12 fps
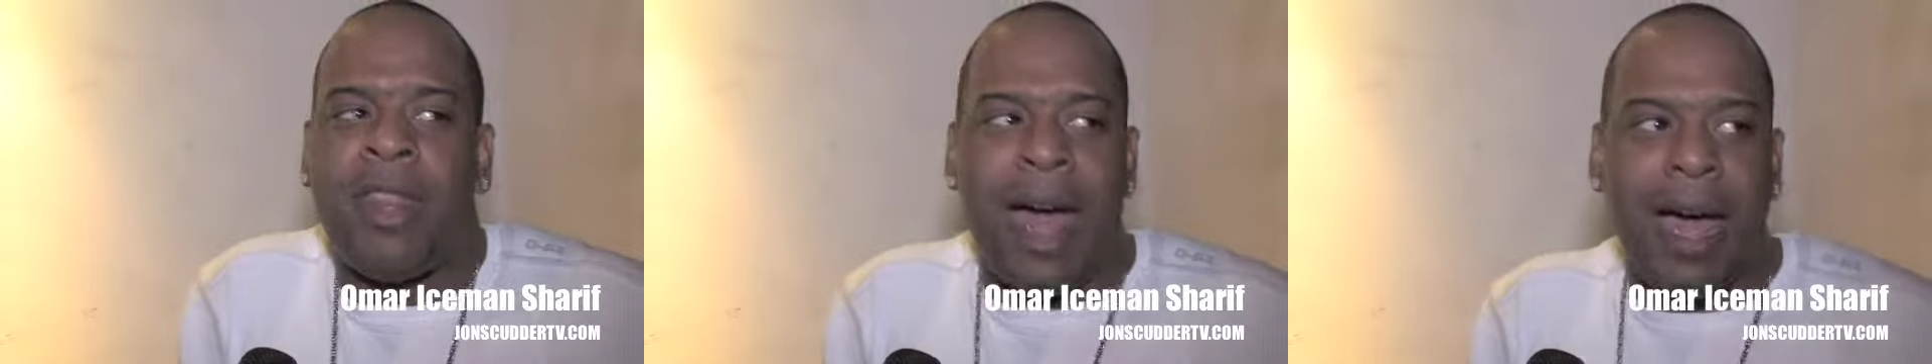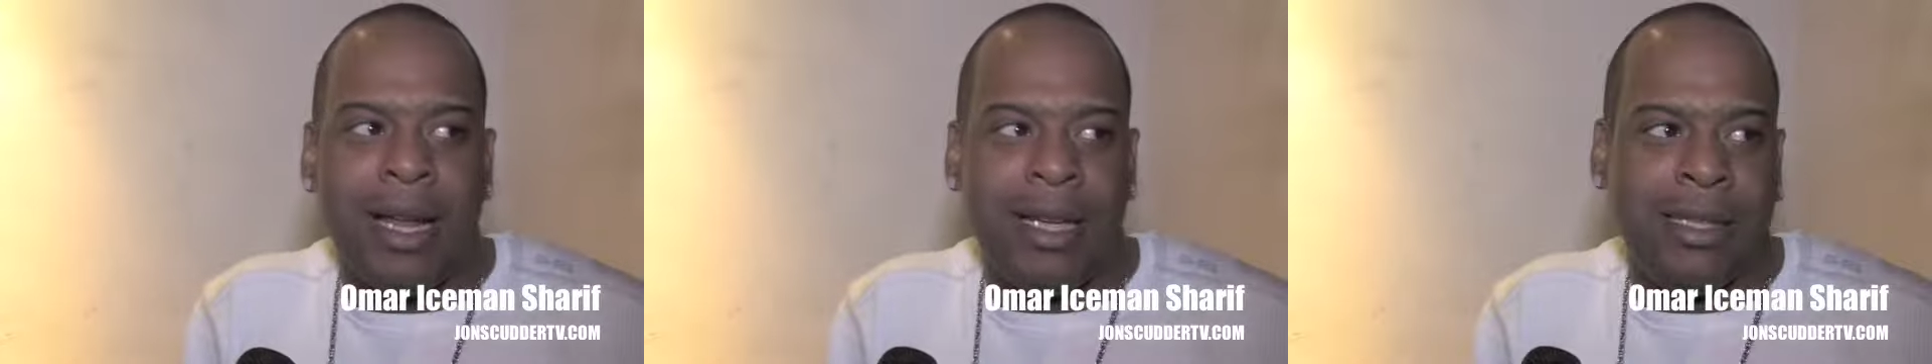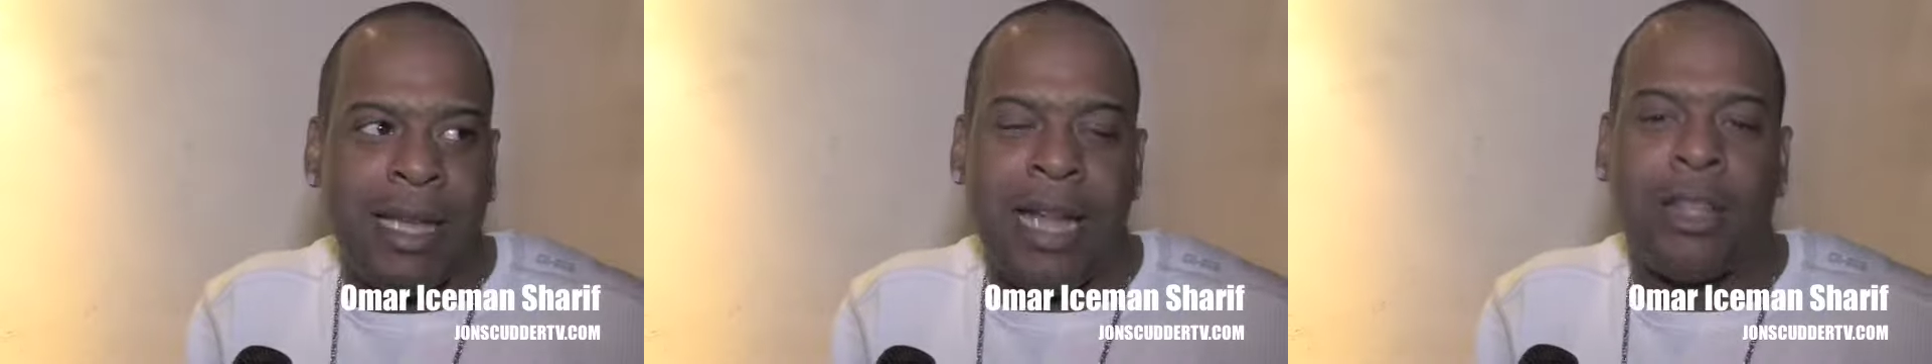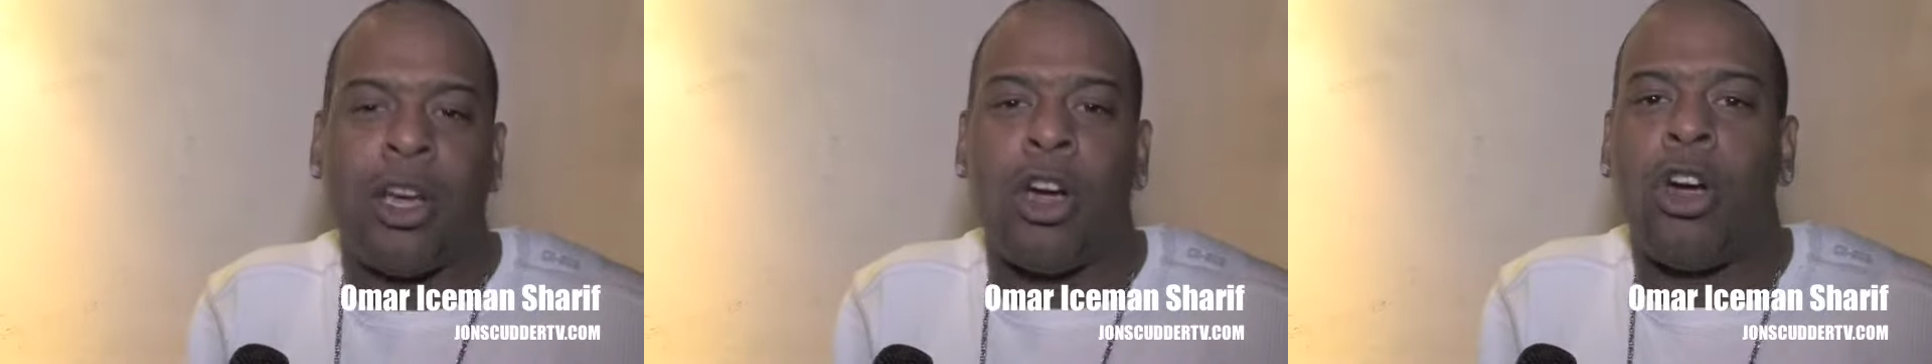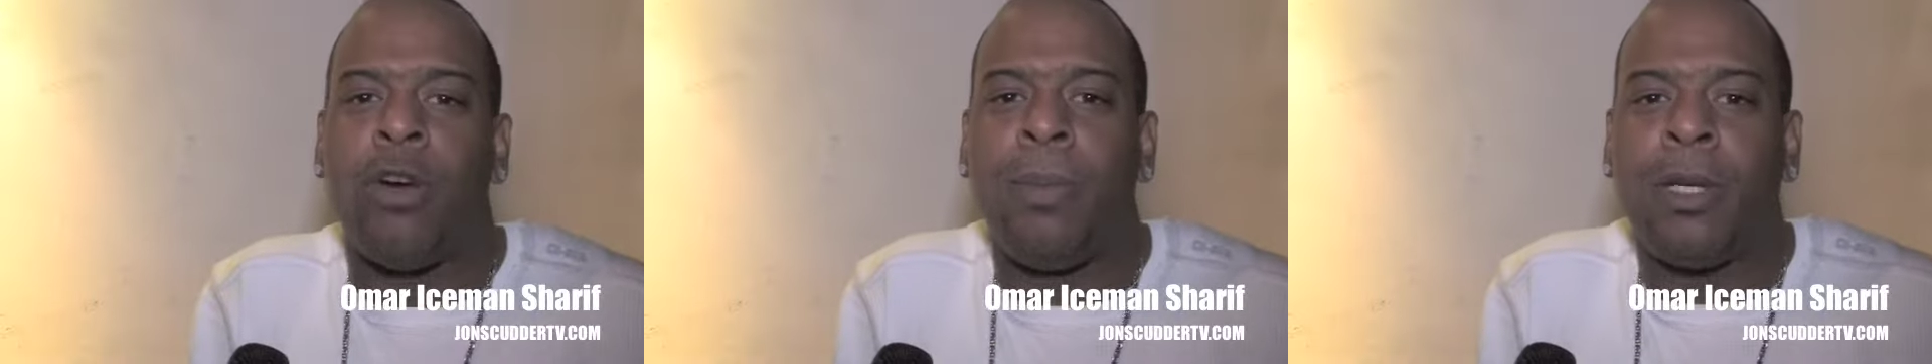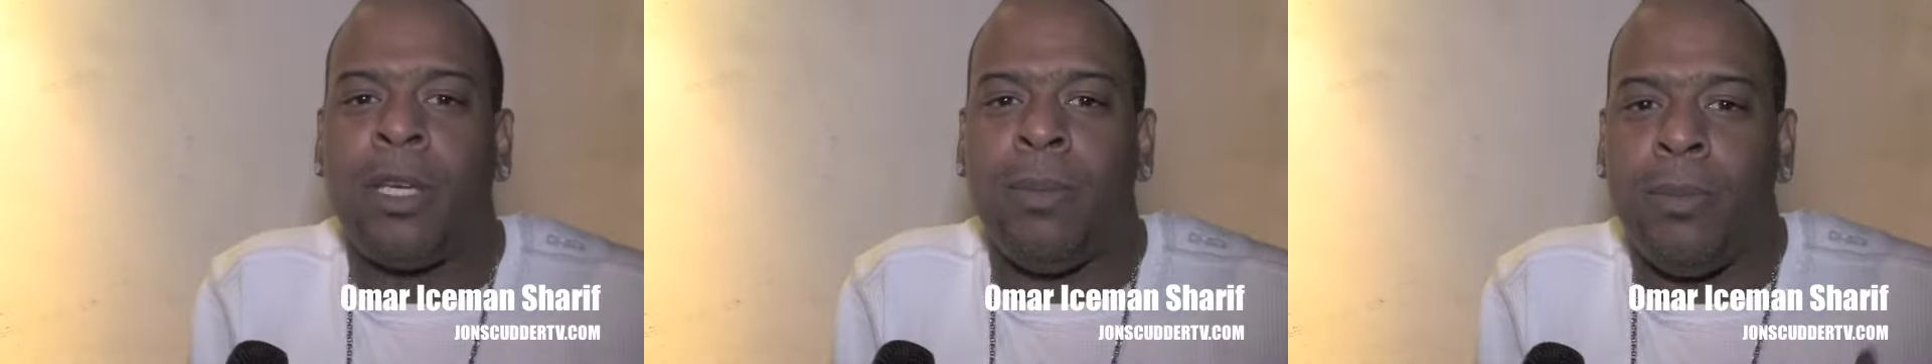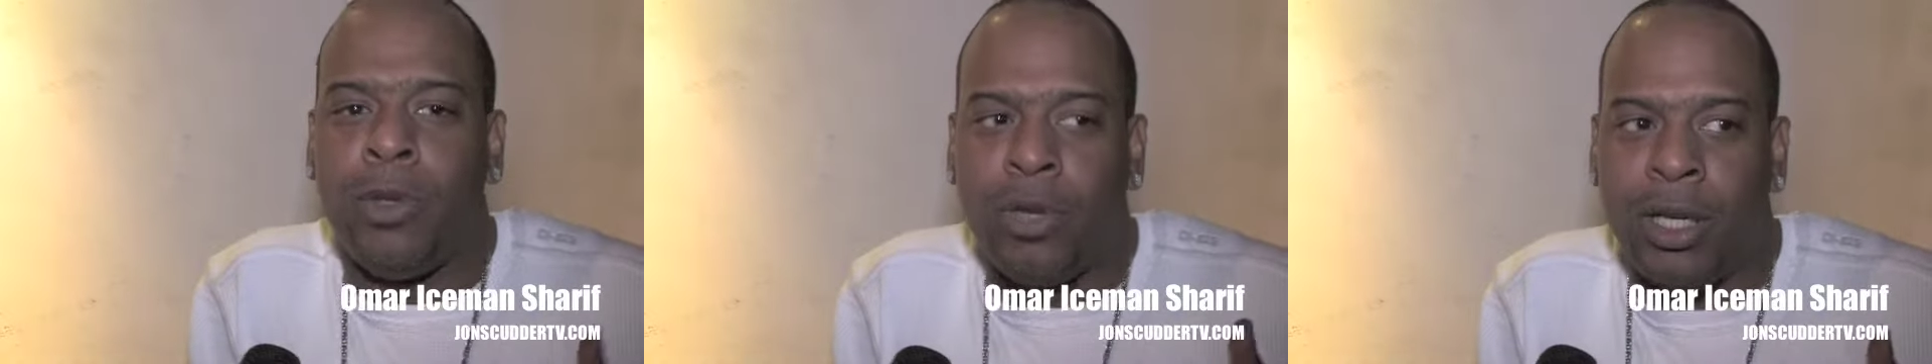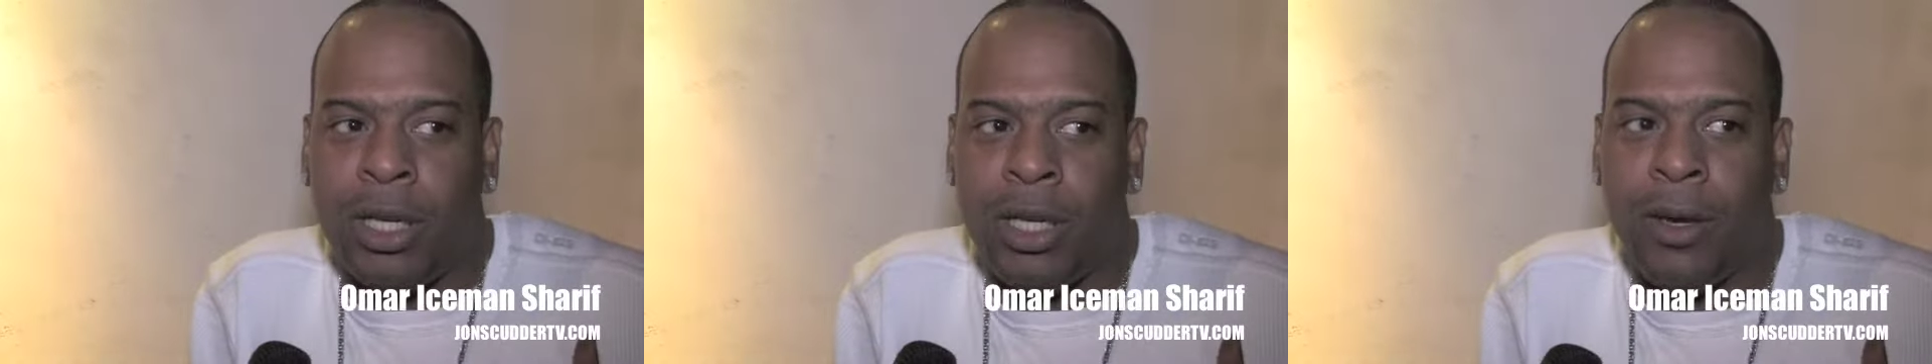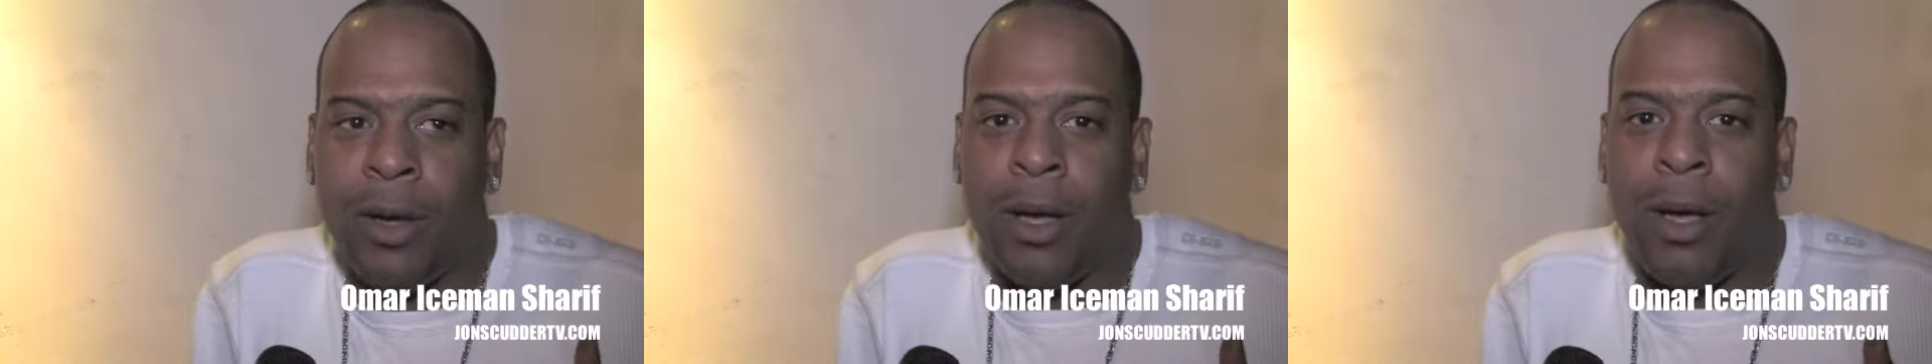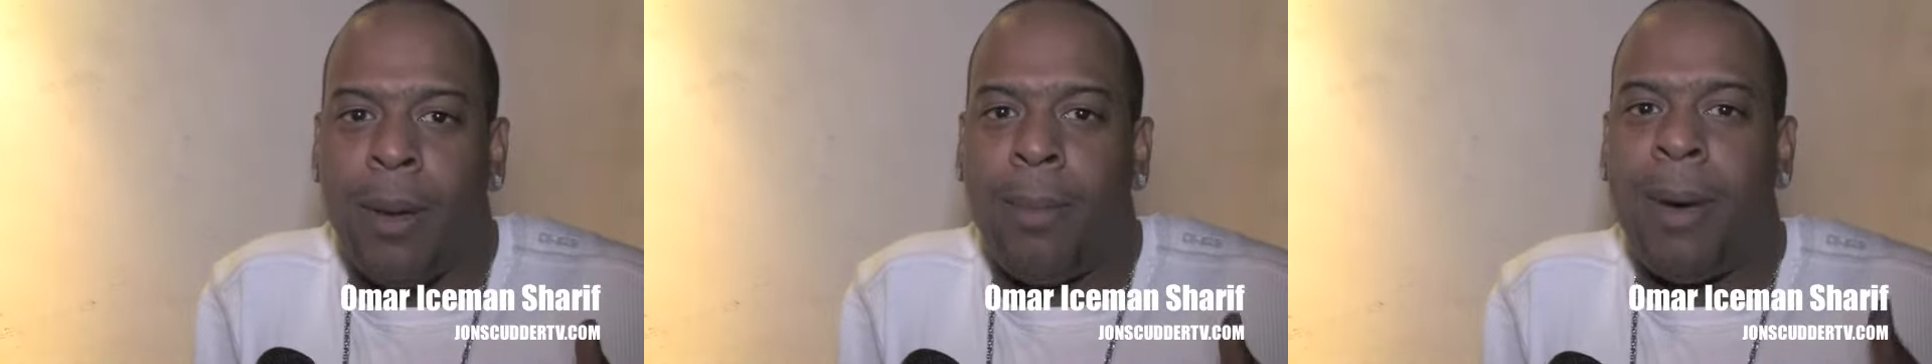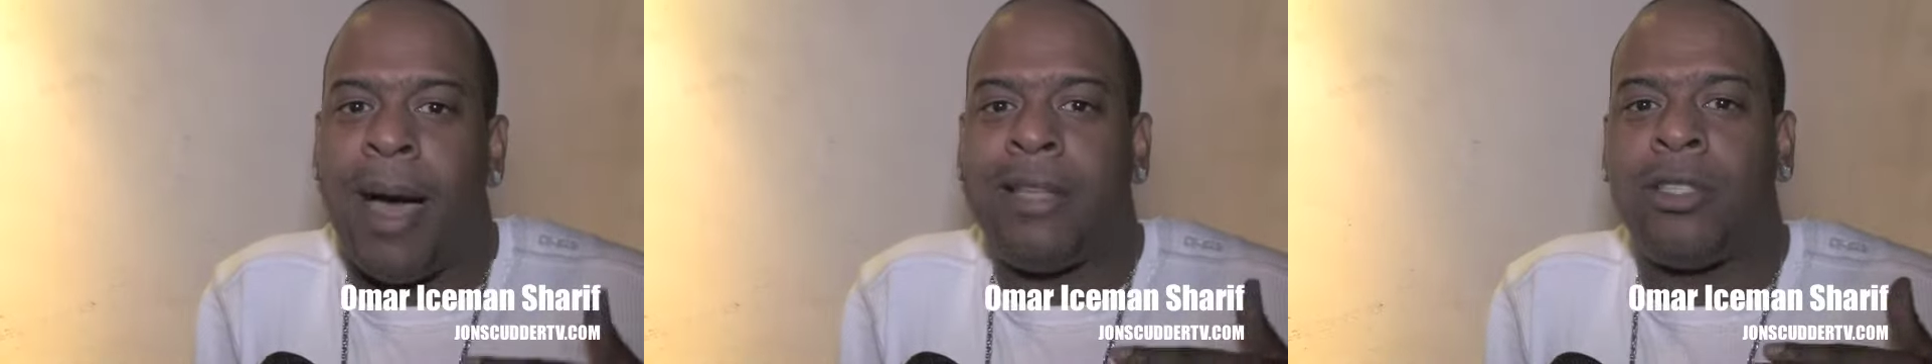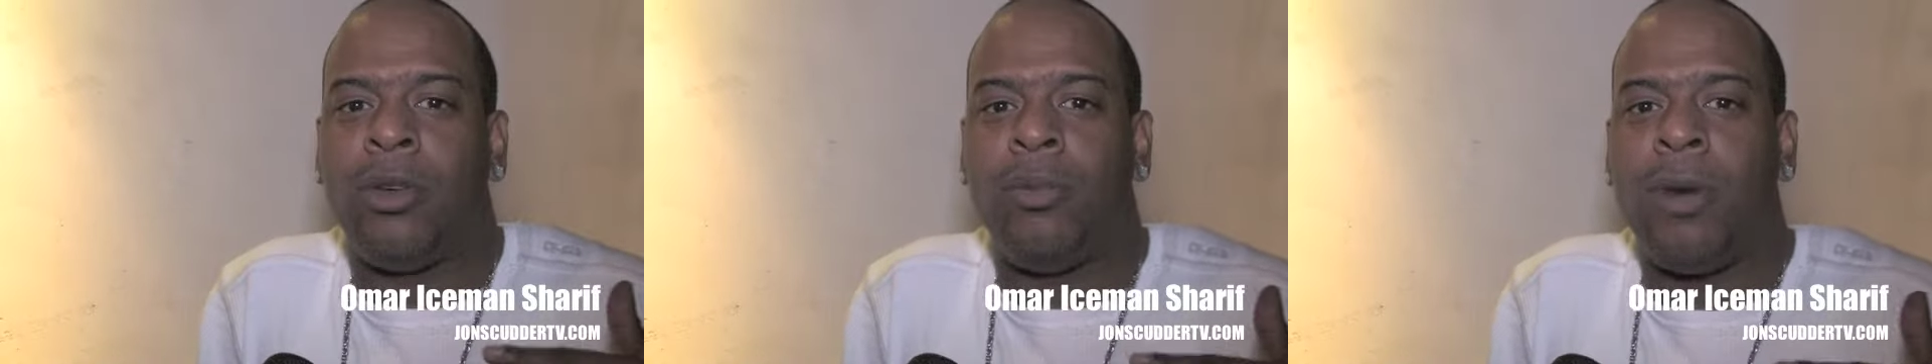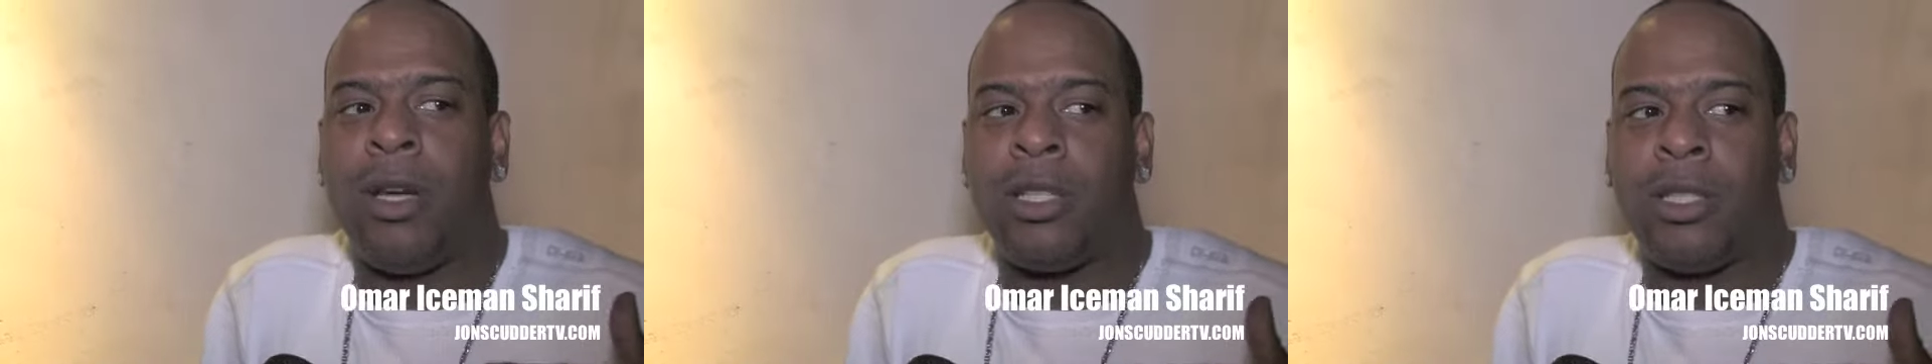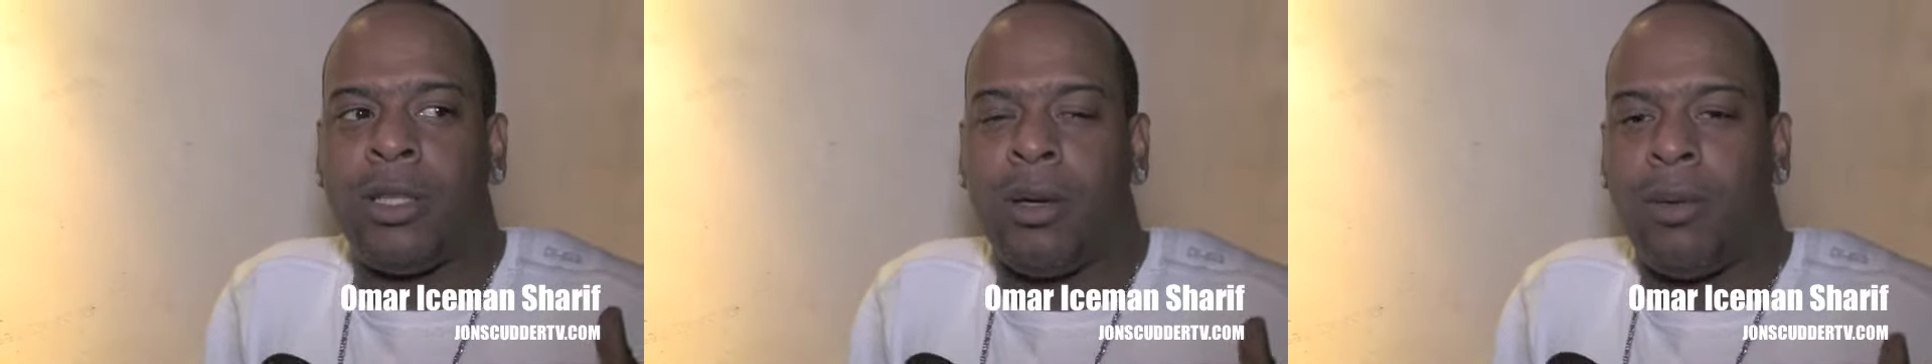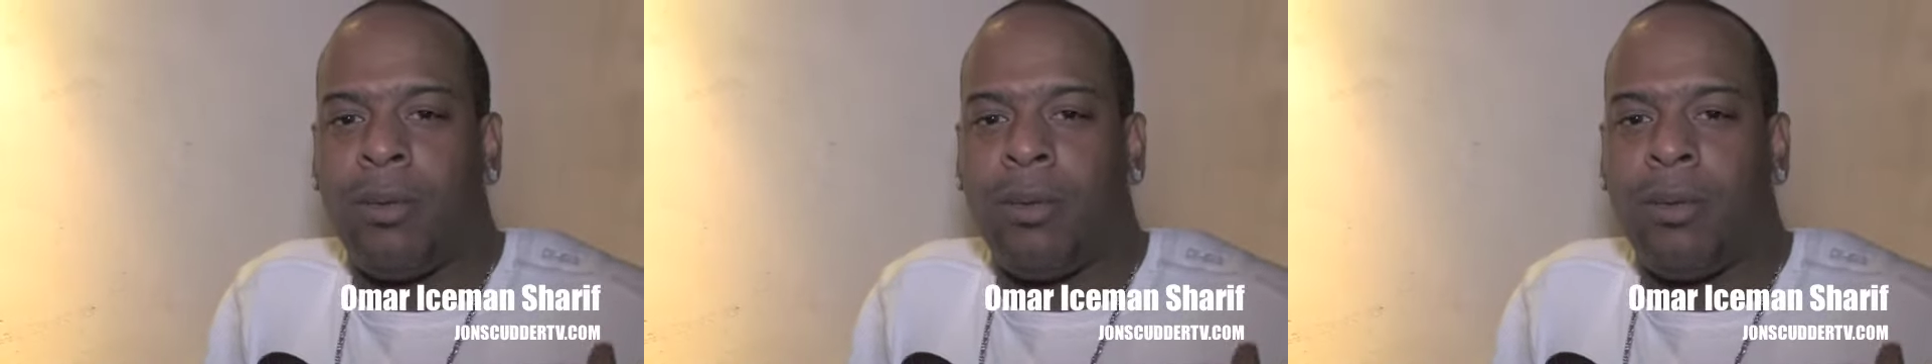that is that the urban community buys so much